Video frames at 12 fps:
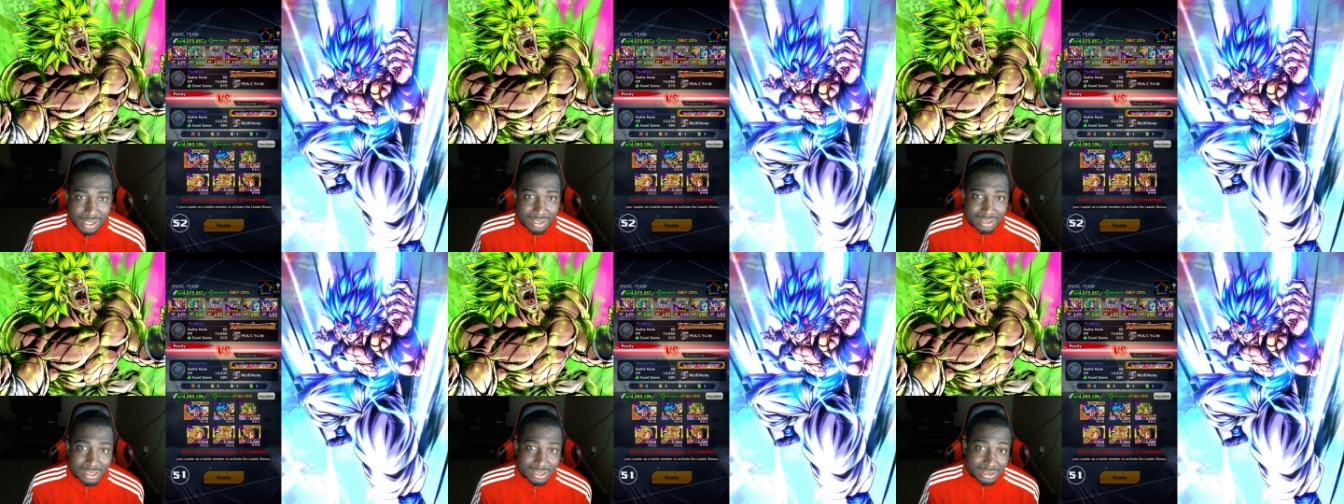
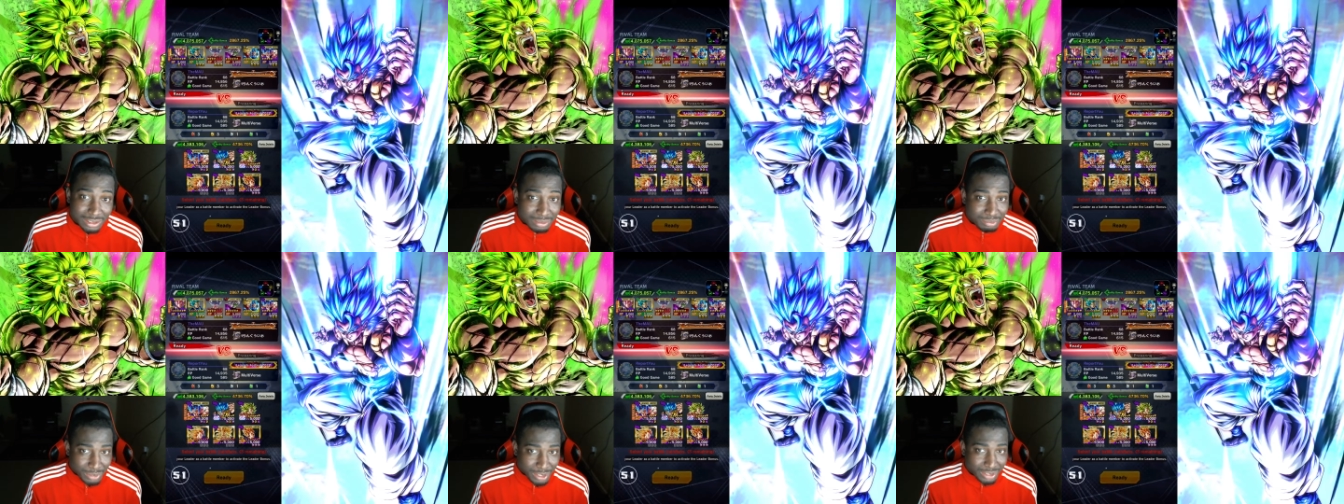This is a,
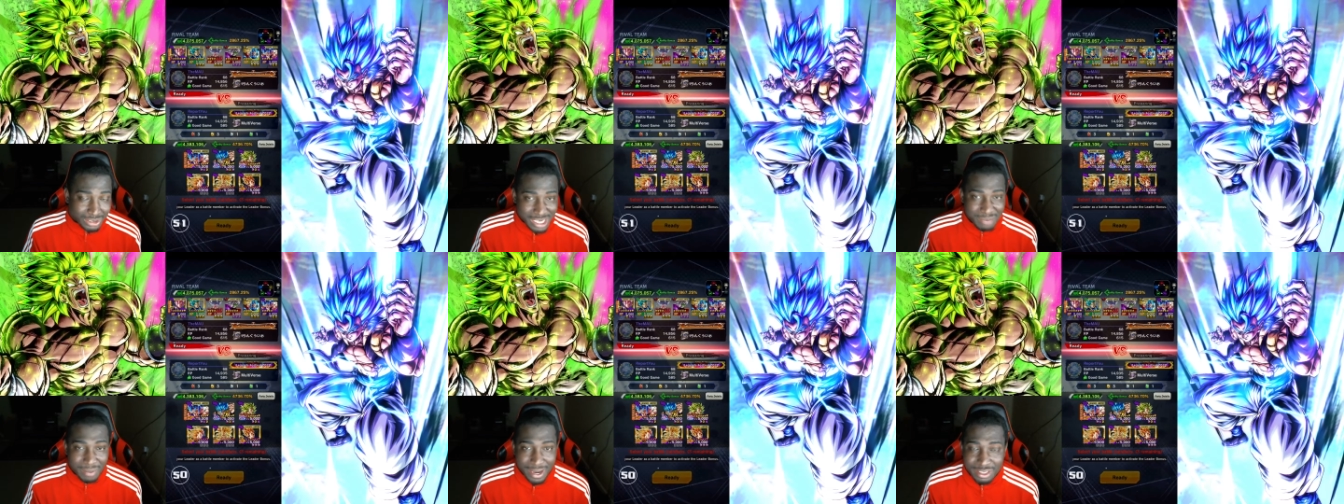a
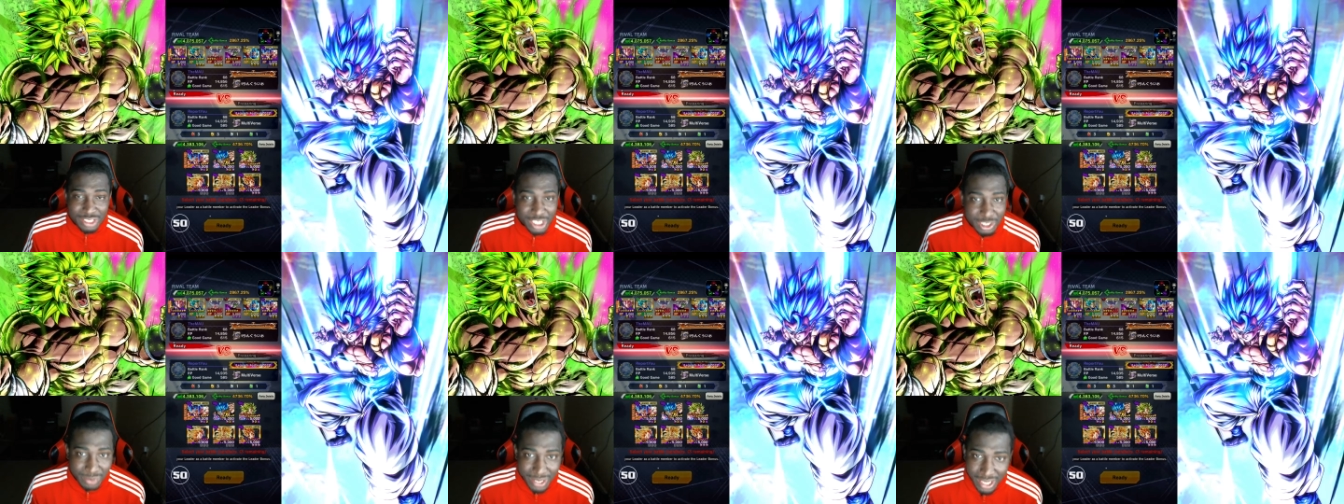team right here,
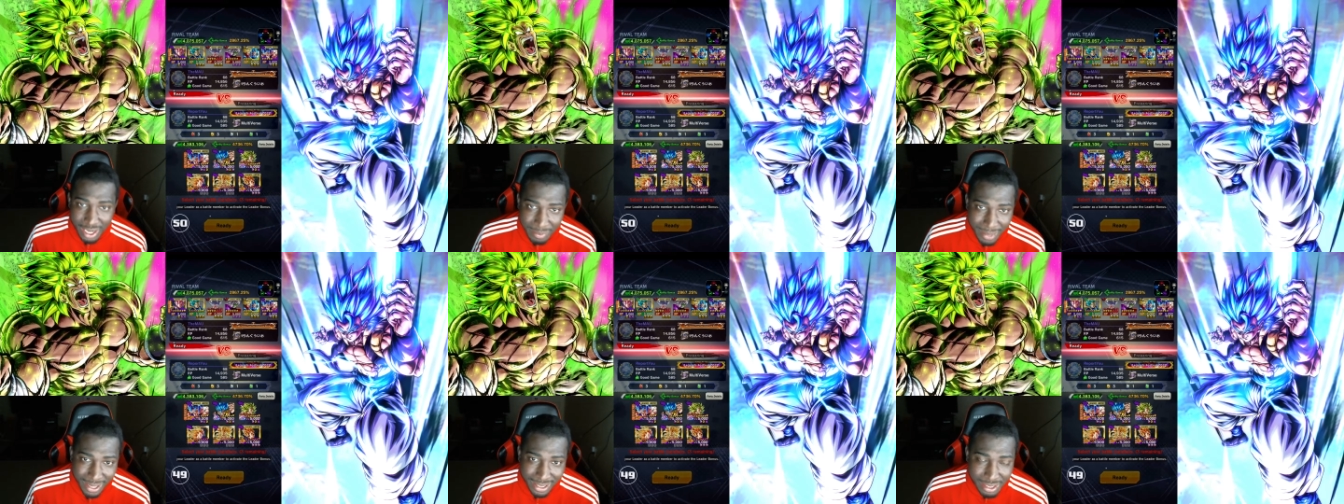genuine.
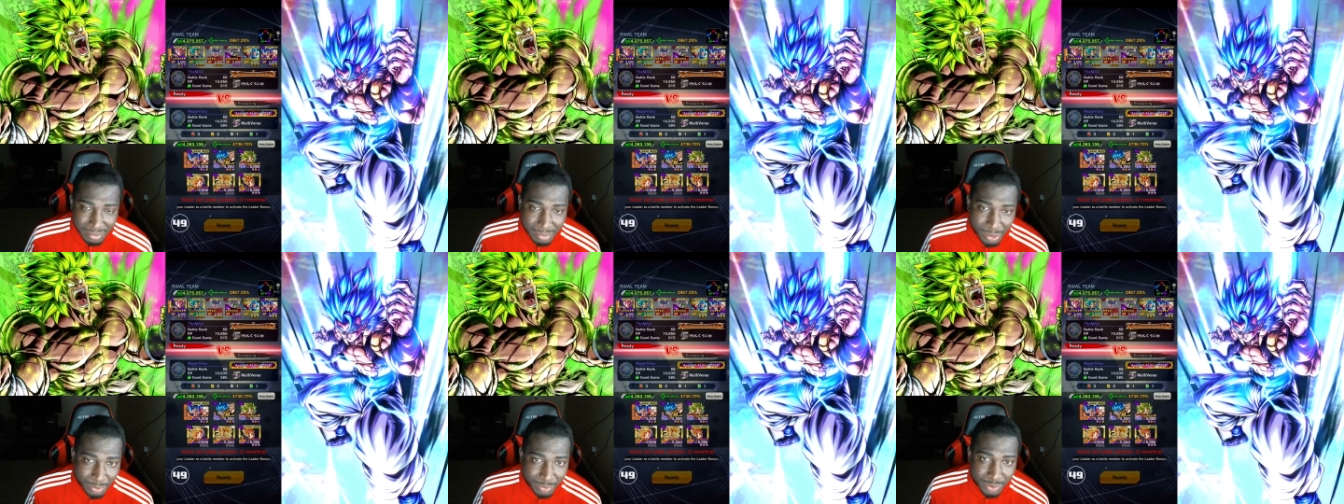Everybody getting
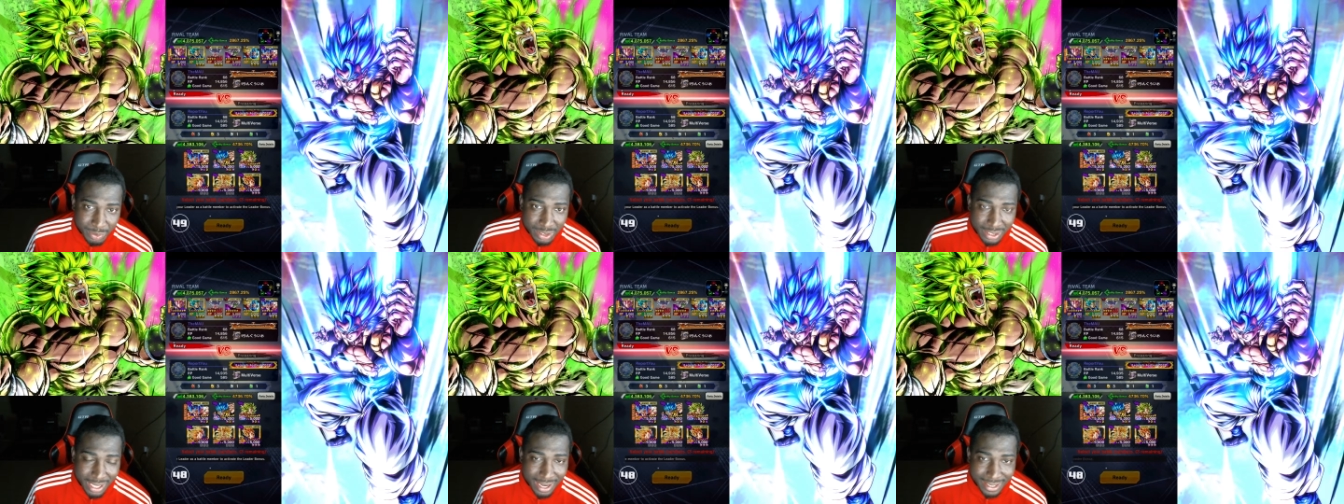buff.
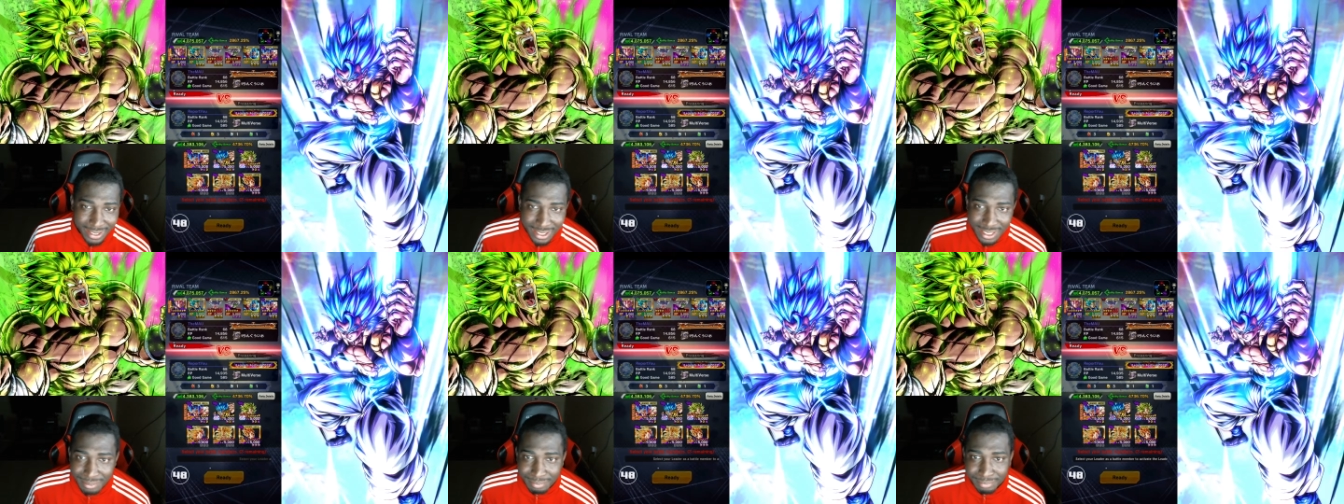God Key.